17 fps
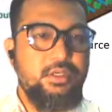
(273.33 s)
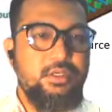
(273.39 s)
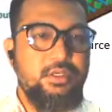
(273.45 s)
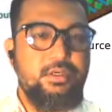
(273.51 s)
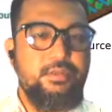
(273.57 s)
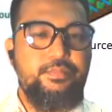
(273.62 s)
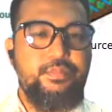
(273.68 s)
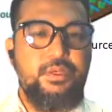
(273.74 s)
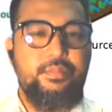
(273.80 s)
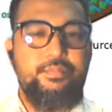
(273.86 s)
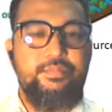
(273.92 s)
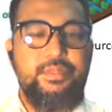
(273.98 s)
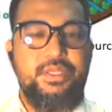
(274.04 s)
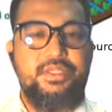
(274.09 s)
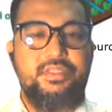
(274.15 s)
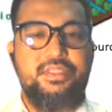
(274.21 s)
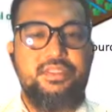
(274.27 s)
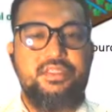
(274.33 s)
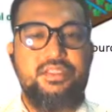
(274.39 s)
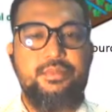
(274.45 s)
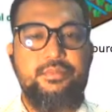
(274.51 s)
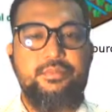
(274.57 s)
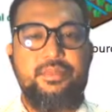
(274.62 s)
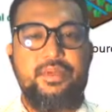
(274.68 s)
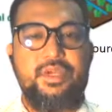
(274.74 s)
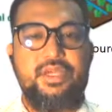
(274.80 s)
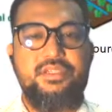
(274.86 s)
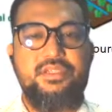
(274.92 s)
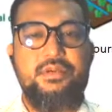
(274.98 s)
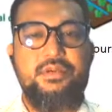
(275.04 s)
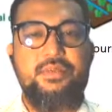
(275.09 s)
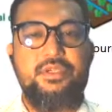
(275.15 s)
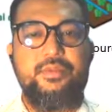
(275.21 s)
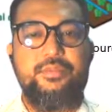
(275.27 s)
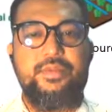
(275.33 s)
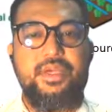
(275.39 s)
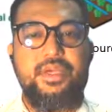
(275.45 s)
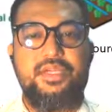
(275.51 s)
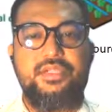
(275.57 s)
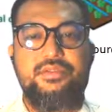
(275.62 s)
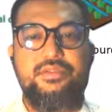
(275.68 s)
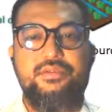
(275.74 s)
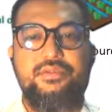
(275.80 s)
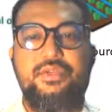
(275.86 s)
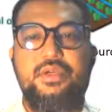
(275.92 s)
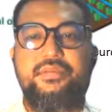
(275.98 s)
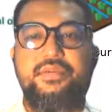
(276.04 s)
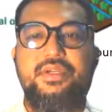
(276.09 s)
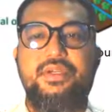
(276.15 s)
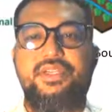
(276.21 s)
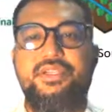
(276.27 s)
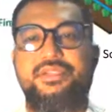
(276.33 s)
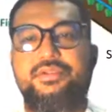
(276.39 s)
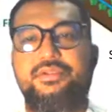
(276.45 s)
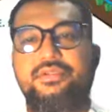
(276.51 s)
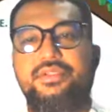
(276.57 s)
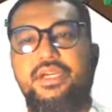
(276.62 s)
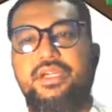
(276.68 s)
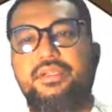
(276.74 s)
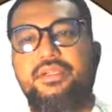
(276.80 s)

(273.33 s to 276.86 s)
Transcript: pumping system, SWPS, to solve the issue